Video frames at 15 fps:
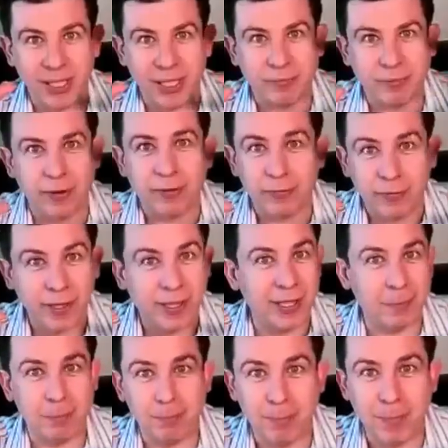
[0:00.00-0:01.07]
for a
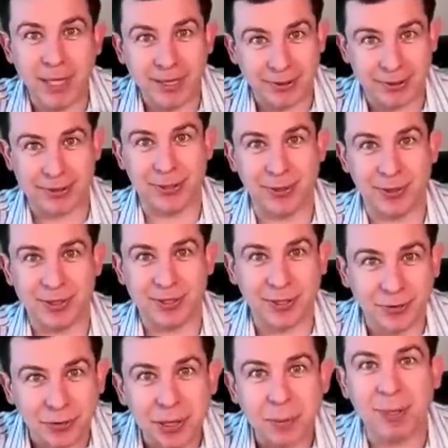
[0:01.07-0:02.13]
freaking minute or two, and it's
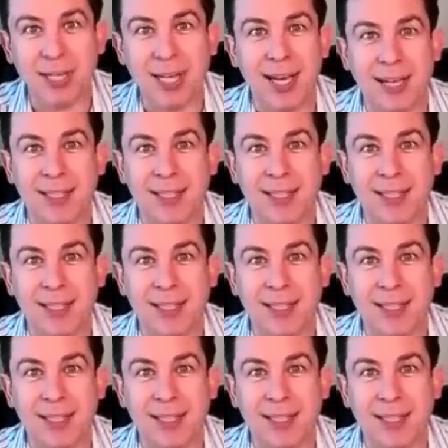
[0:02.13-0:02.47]
creepy ass.